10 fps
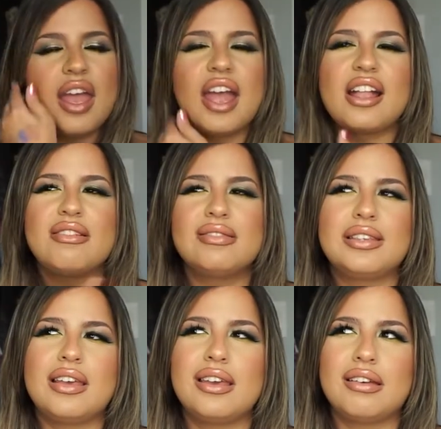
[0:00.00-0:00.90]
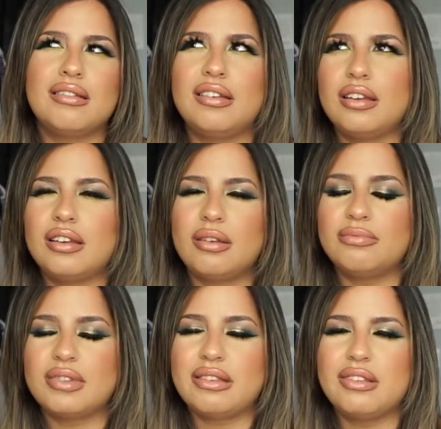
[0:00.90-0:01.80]
And I was like,
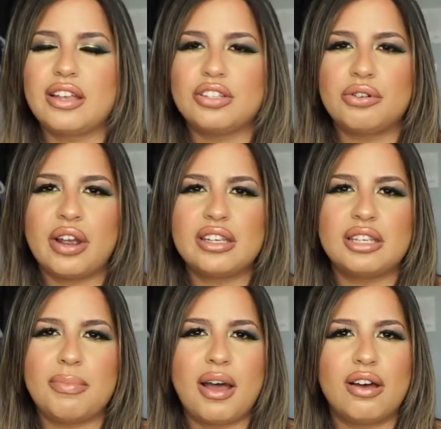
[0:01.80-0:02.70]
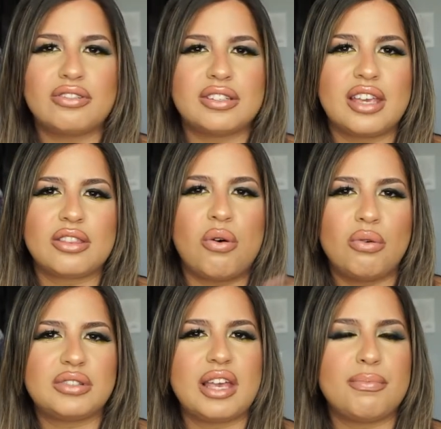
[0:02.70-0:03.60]
oh, I'm not too crazy about just like the
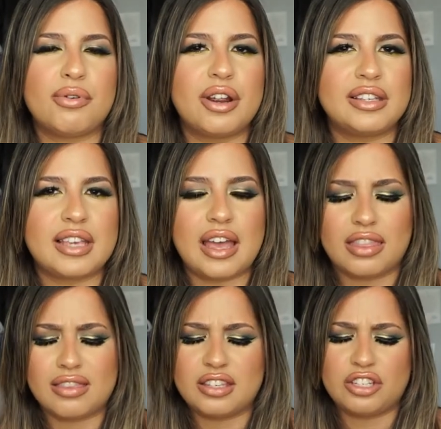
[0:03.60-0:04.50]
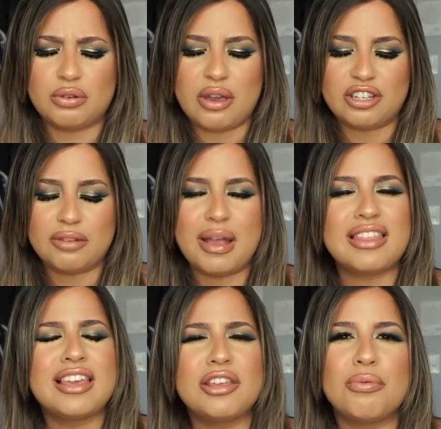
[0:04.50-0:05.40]
whole temporary tat situation, but I
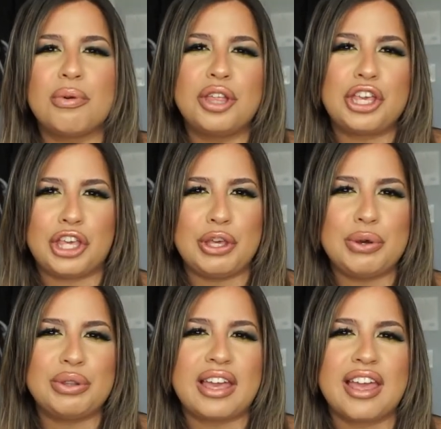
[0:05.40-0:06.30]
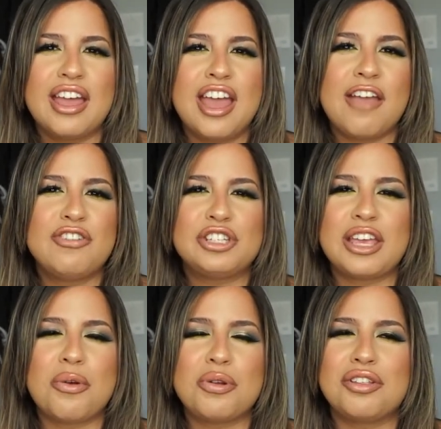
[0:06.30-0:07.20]
think they're really cute. Like if you just
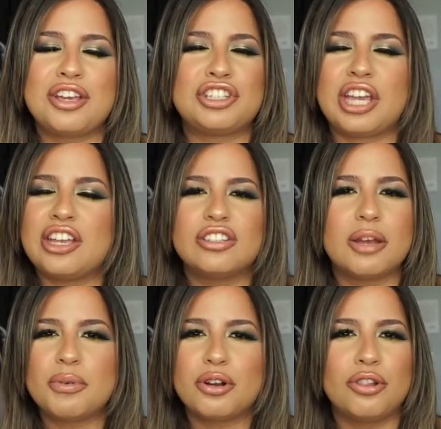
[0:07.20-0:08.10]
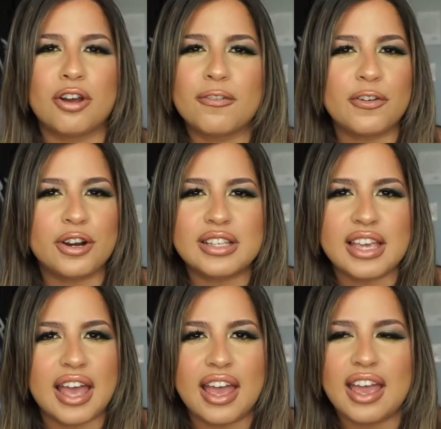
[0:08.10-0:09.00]
like want to like change up your look for a
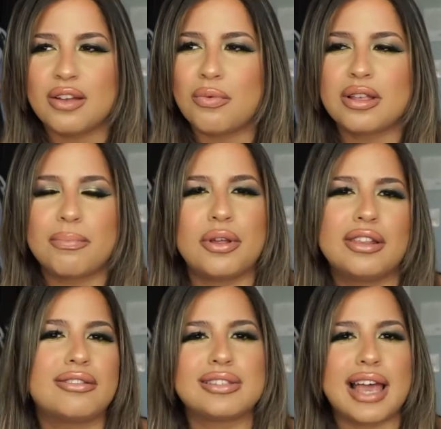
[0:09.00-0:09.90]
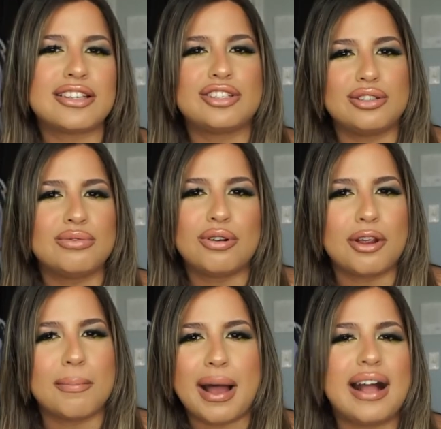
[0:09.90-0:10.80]
day and want to put a little tattoo on
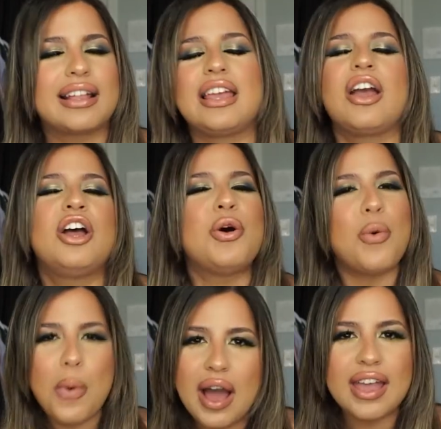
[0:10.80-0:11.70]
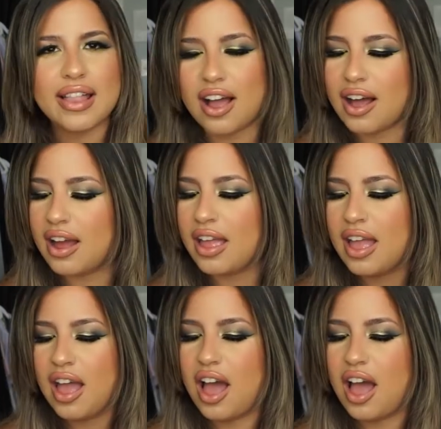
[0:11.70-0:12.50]
your body, why not?